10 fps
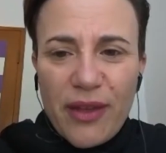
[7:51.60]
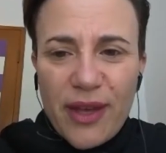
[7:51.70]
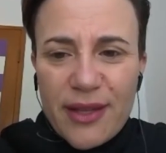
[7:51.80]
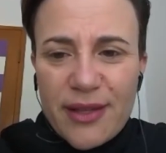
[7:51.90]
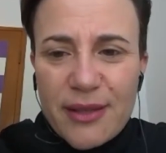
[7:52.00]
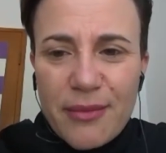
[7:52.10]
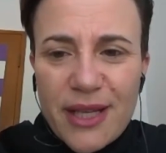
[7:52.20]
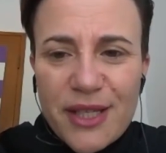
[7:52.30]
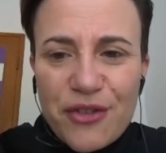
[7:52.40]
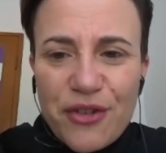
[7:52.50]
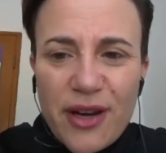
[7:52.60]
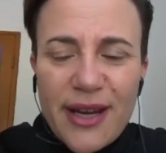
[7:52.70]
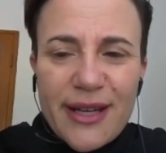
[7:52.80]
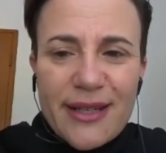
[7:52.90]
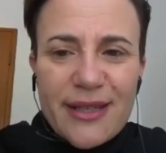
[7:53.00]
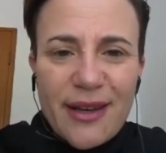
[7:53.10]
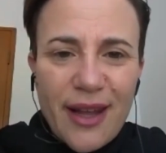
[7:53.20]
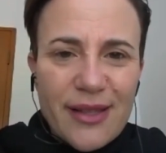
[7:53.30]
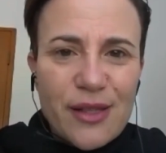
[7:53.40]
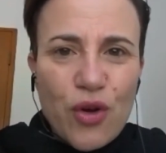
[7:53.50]
kids in my street and
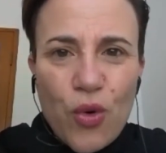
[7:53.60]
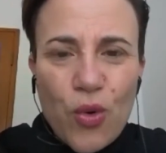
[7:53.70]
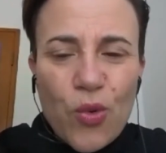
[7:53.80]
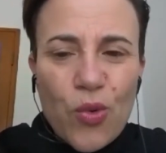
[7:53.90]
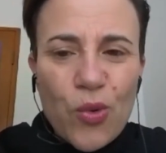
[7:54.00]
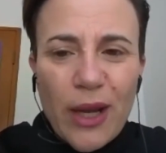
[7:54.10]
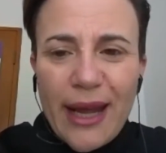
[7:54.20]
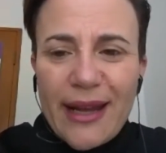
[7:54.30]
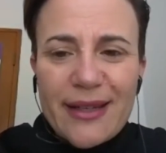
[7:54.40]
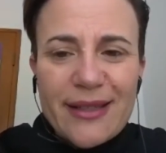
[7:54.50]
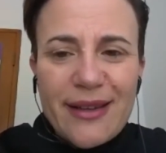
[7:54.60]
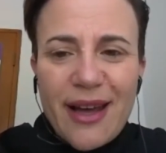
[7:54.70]
at school, and I